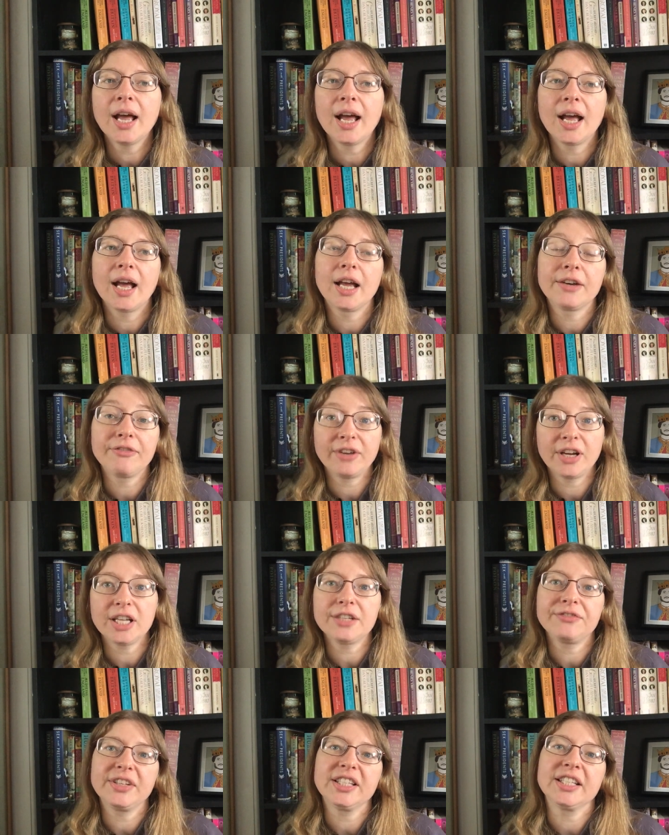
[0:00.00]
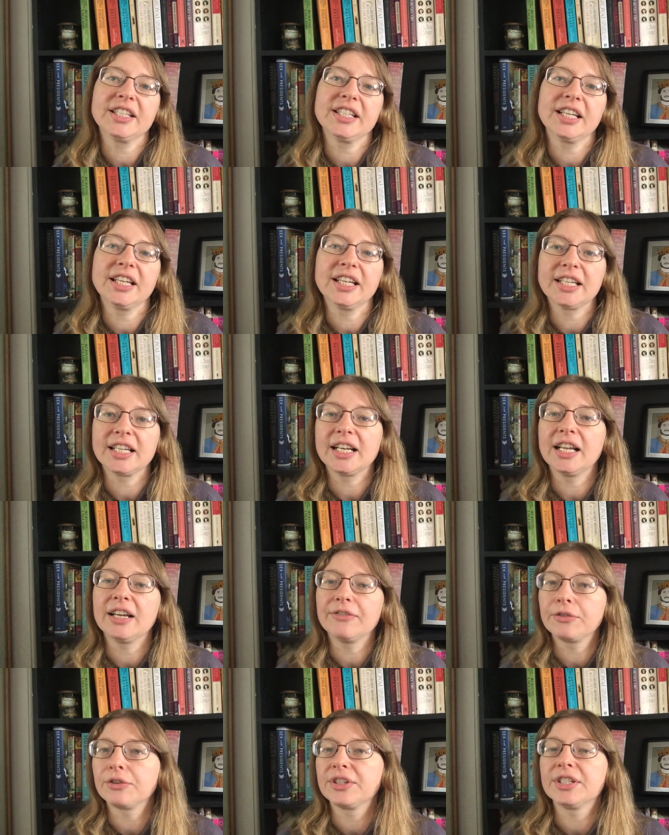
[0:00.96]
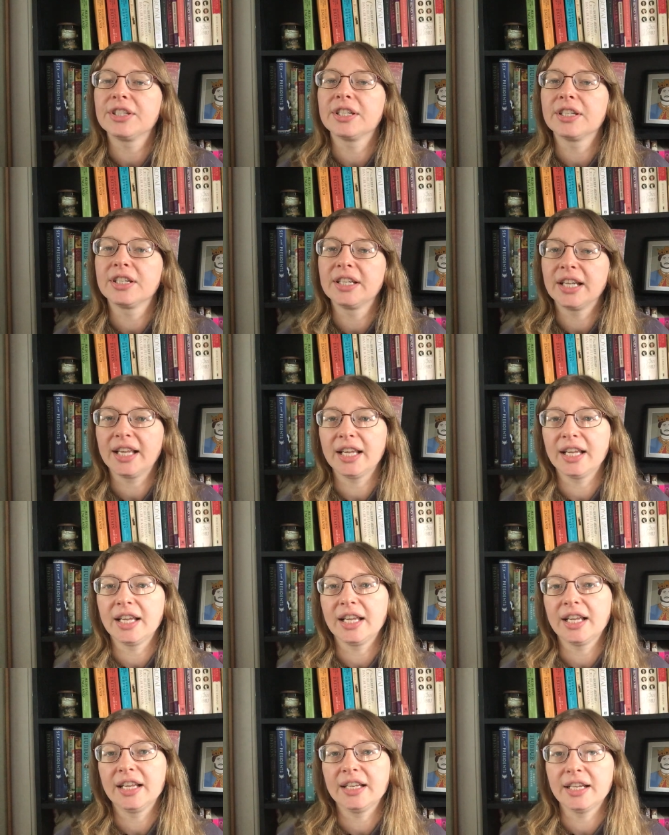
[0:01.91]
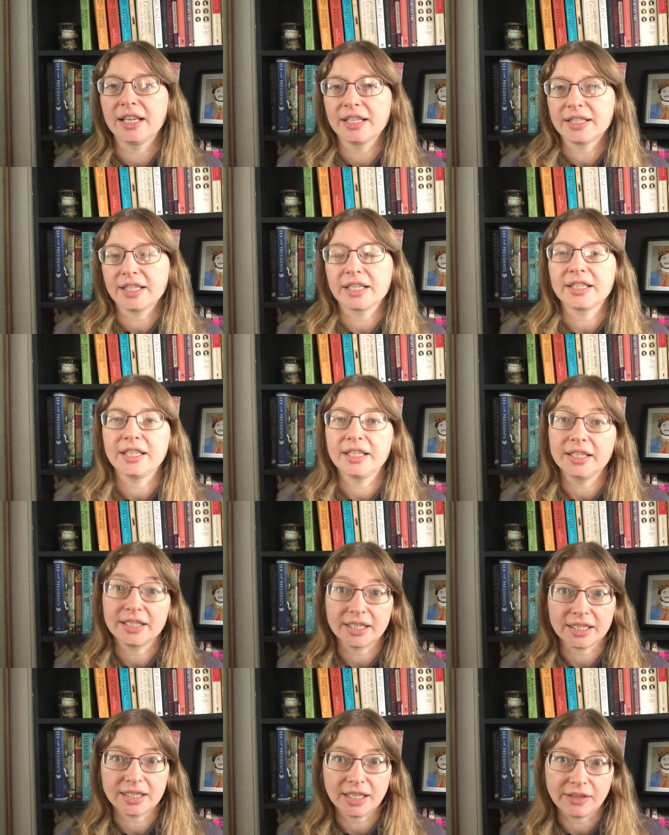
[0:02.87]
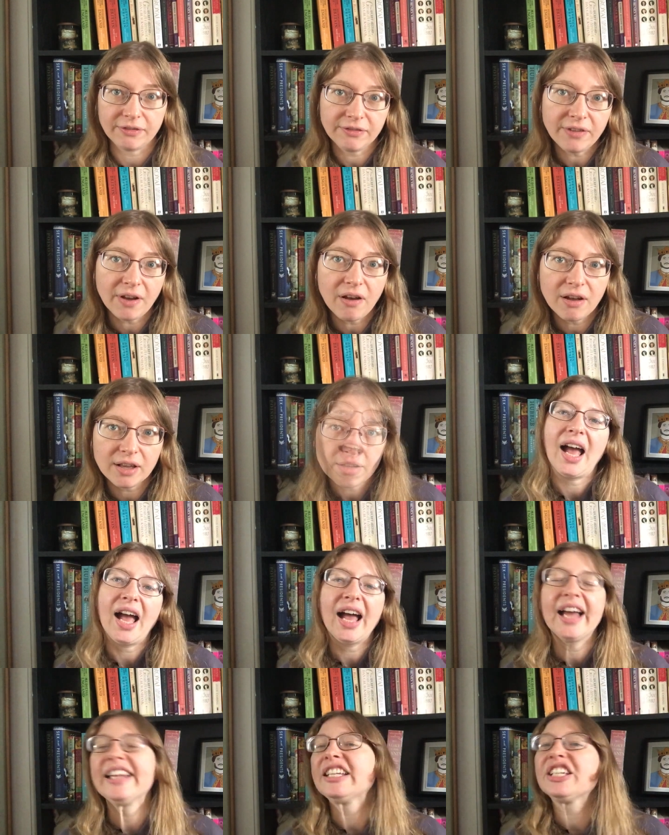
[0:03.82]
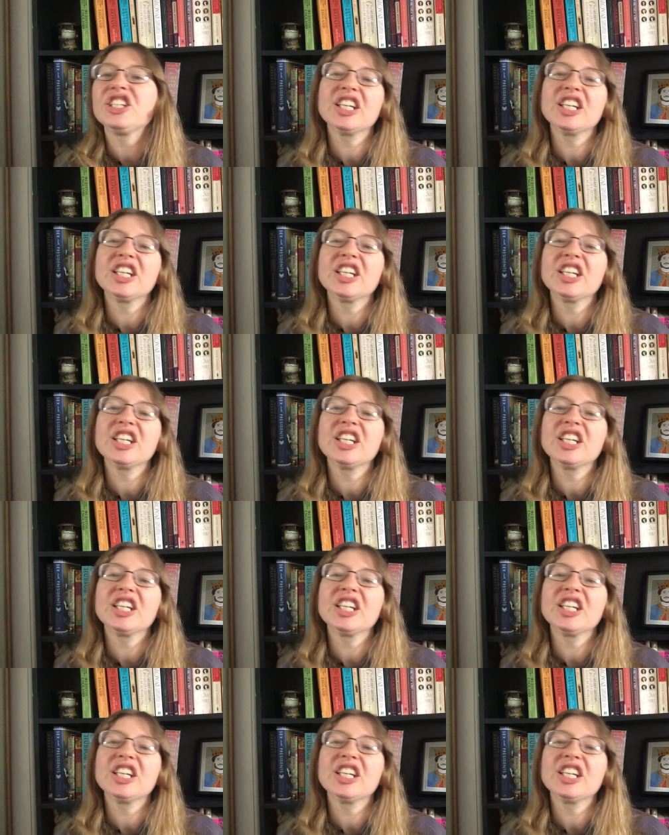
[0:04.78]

had first visited La Voisin in 1665 and